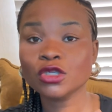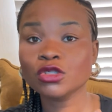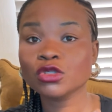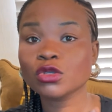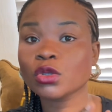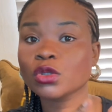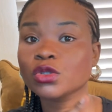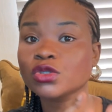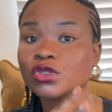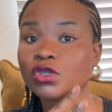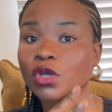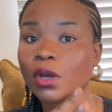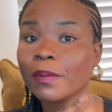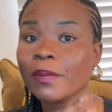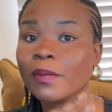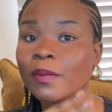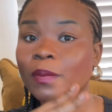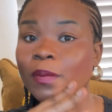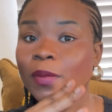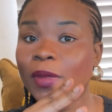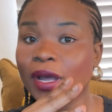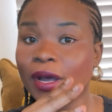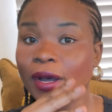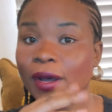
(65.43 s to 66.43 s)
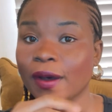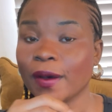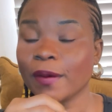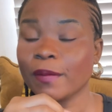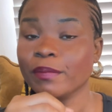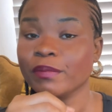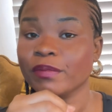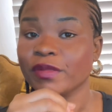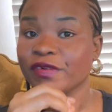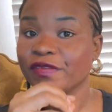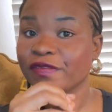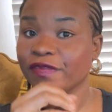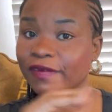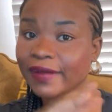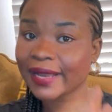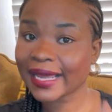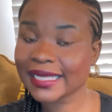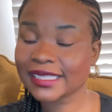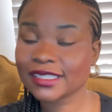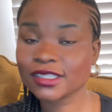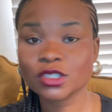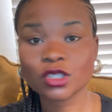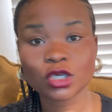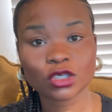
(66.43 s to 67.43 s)
So some
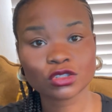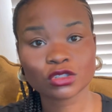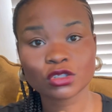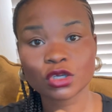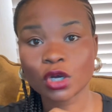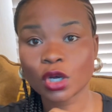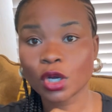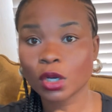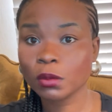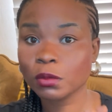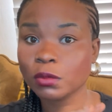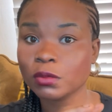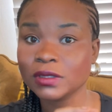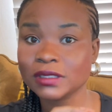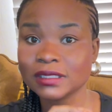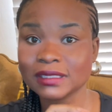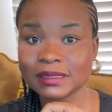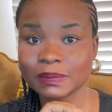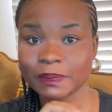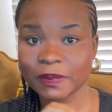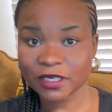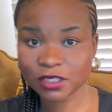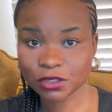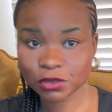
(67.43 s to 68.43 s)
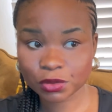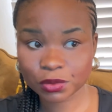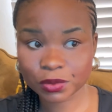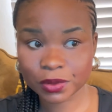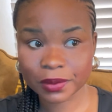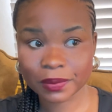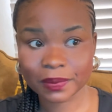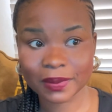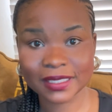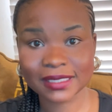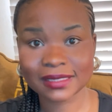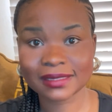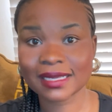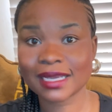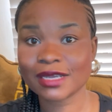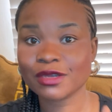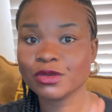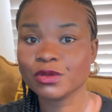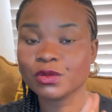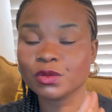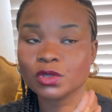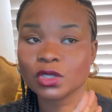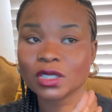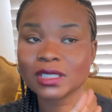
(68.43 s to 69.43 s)
flight does not come with special requests, that
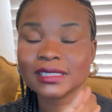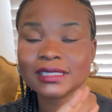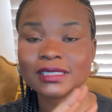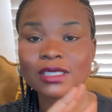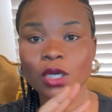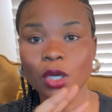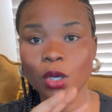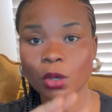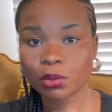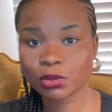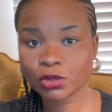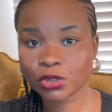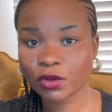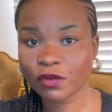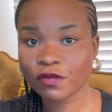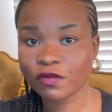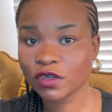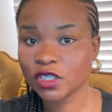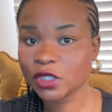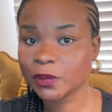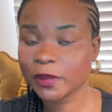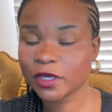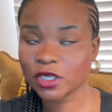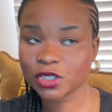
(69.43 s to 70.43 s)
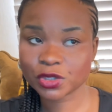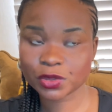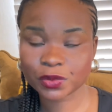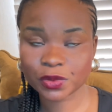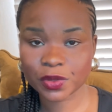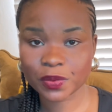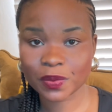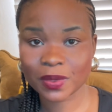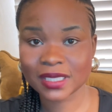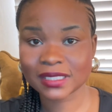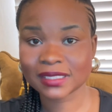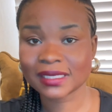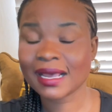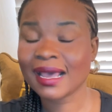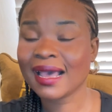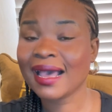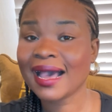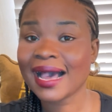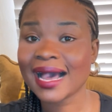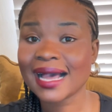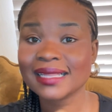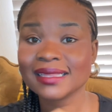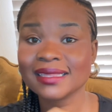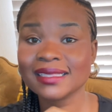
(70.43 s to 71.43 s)
you will not see option for special requests,
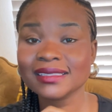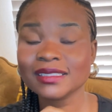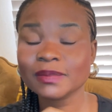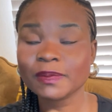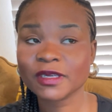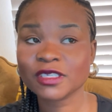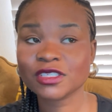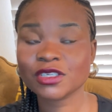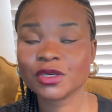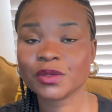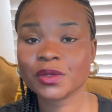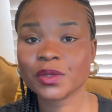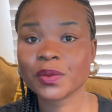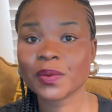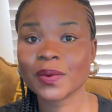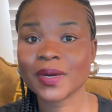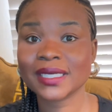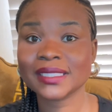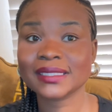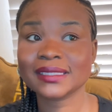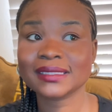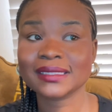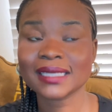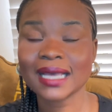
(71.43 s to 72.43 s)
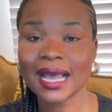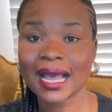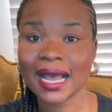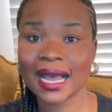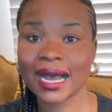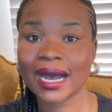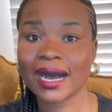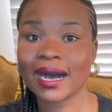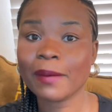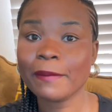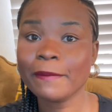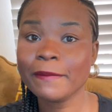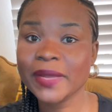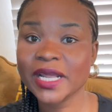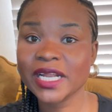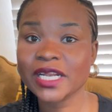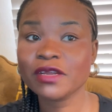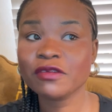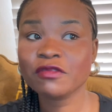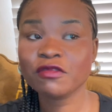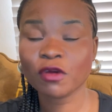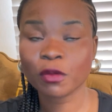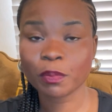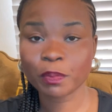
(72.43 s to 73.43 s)
and these special requests are
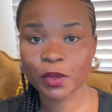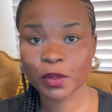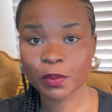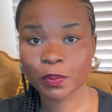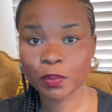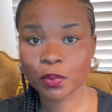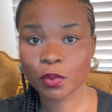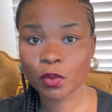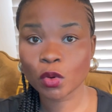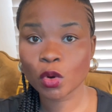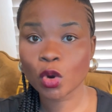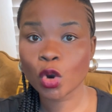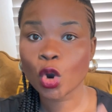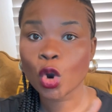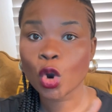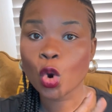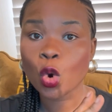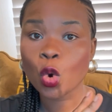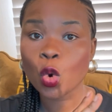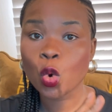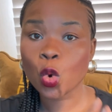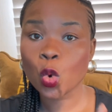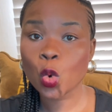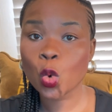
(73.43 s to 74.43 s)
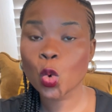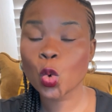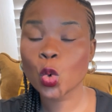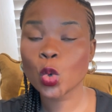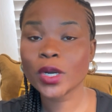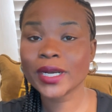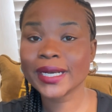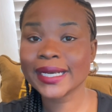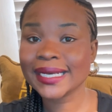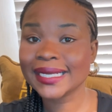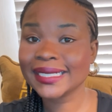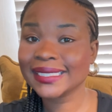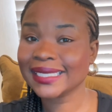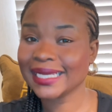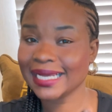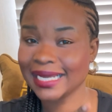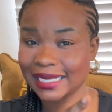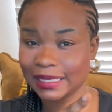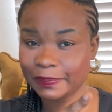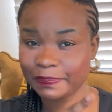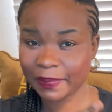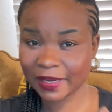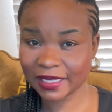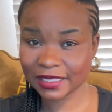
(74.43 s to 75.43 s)
mainly for people who need
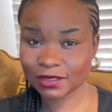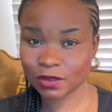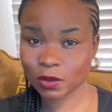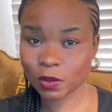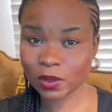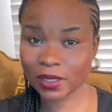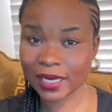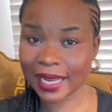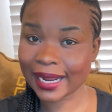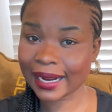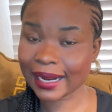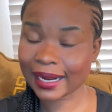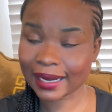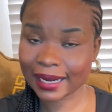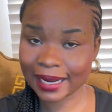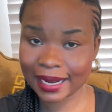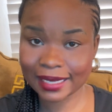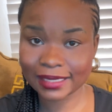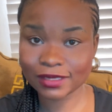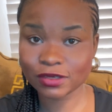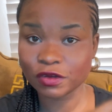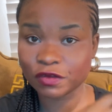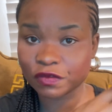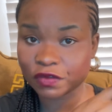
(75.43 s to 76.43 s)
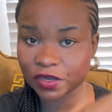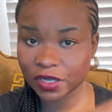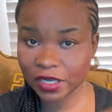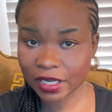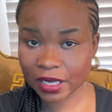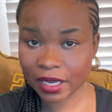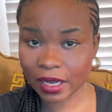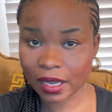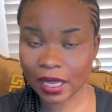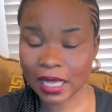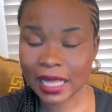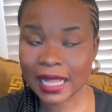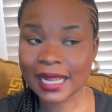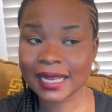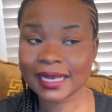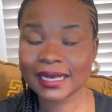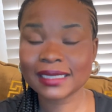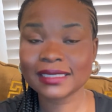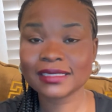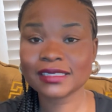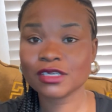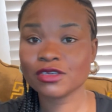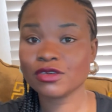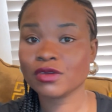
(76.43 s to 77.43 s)
a particular kind of care.
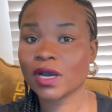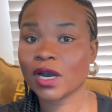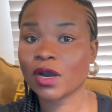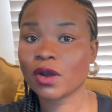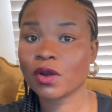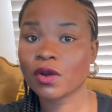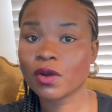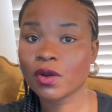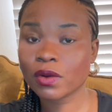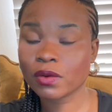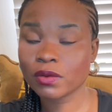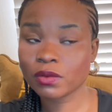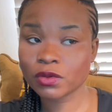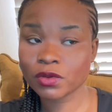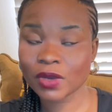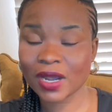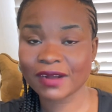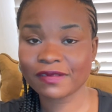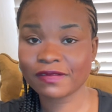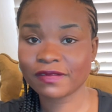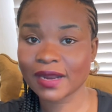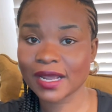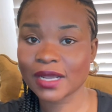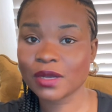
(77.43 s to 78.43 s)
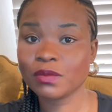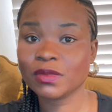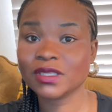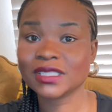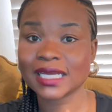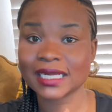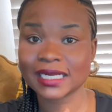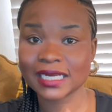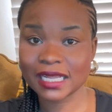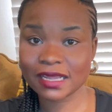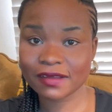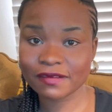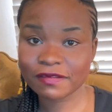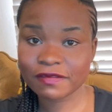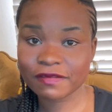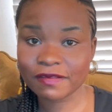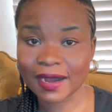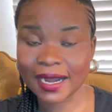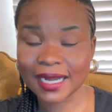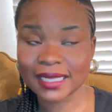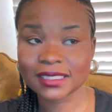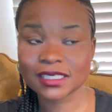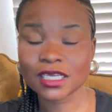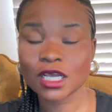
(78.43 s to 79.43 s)
Let's say you are flying with an
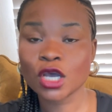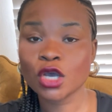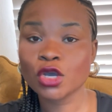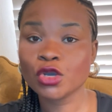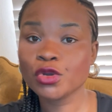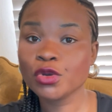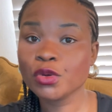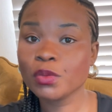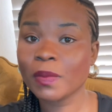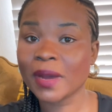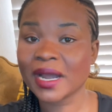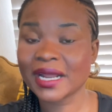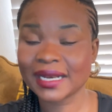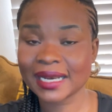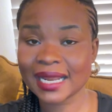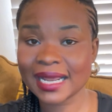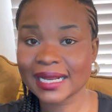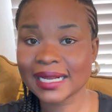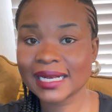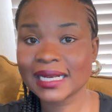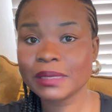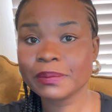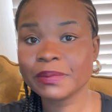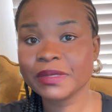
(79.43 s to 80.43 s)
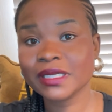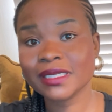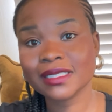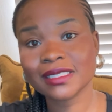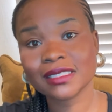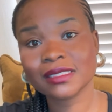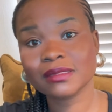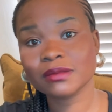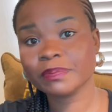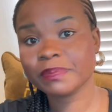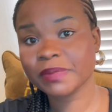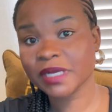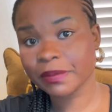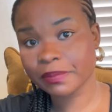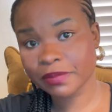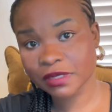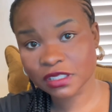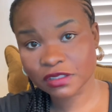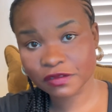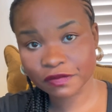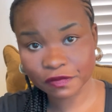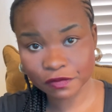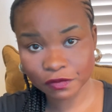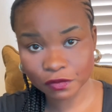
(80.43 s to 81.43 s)
infant, you might likely be needing
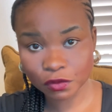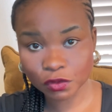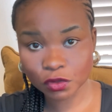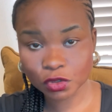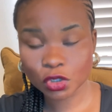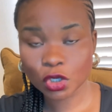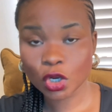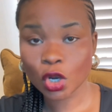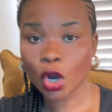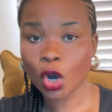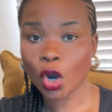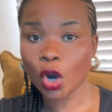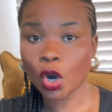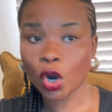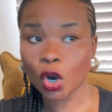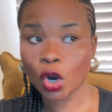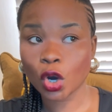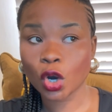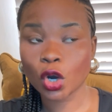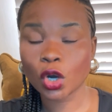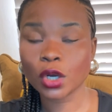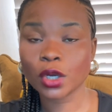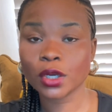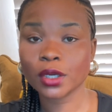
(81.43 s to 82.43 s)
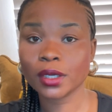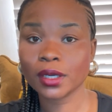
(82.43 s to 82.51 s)
baby's food or